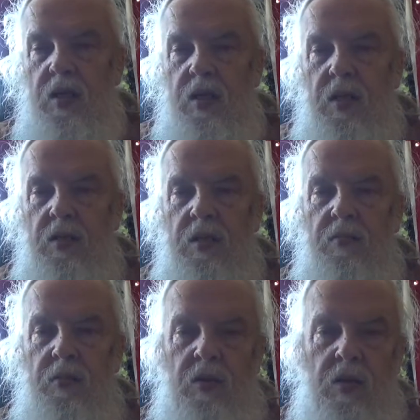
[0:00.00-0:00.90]
to get
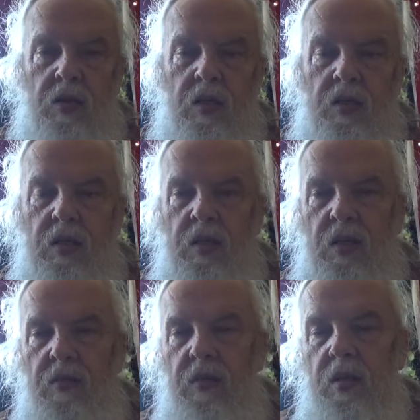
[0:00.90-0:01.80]
them recorded and
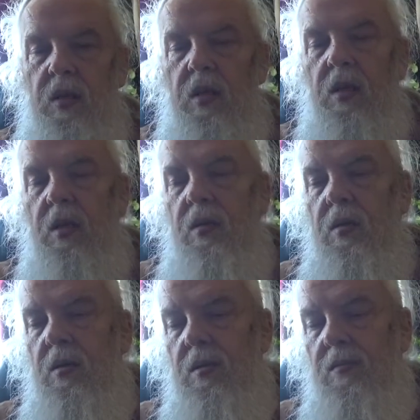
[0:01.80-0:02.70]
stuff.
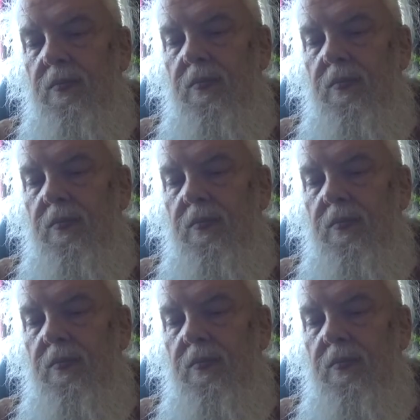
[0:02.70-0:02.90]
So,